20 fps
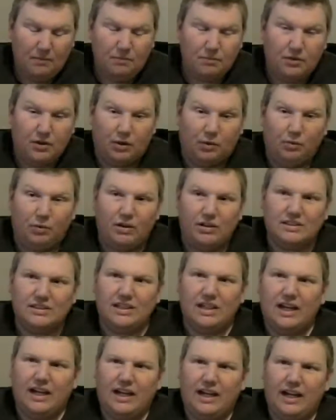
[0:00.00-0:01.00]
there was
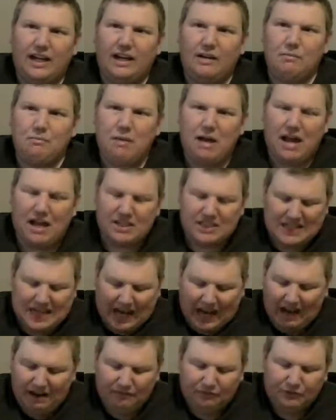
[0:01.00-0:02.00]
a match
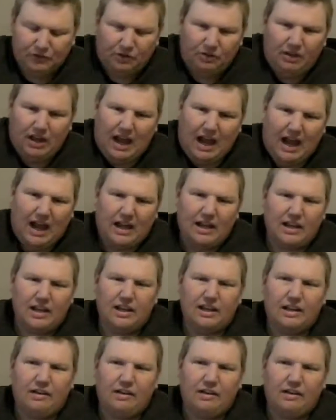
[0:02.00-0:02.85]
after that